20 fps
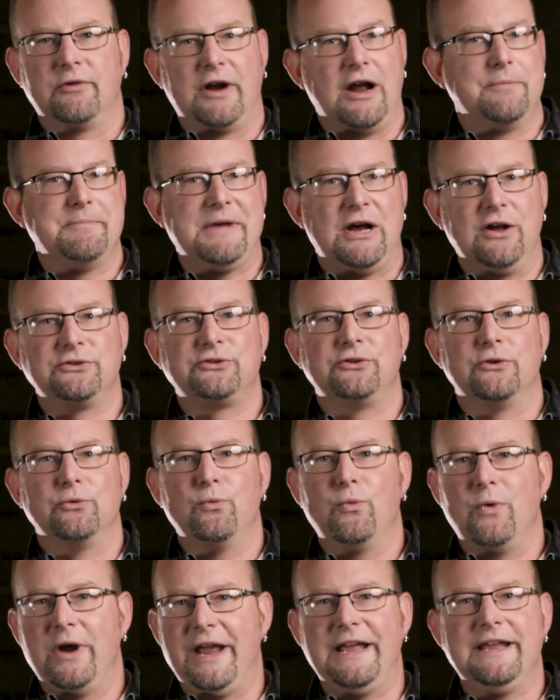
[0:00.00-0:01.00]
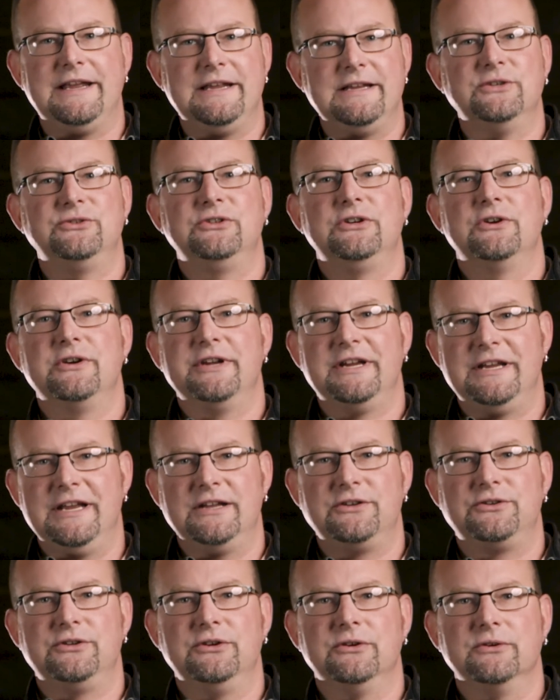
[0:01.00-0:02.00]
Ground mounts are way easier to
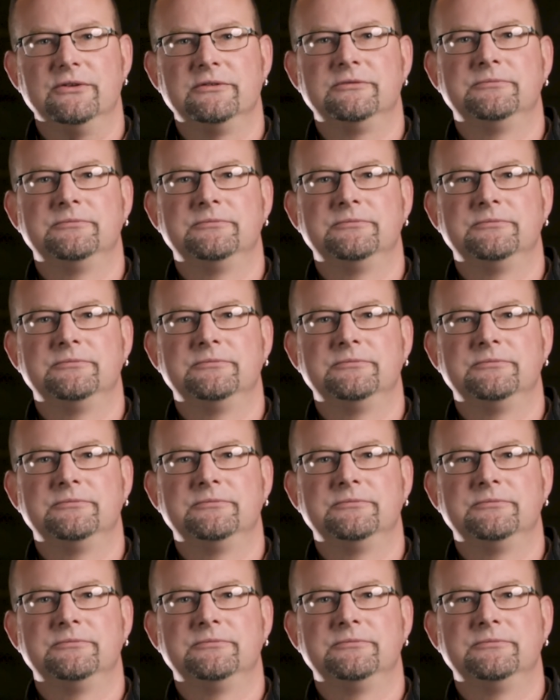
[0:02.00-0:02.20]
get to.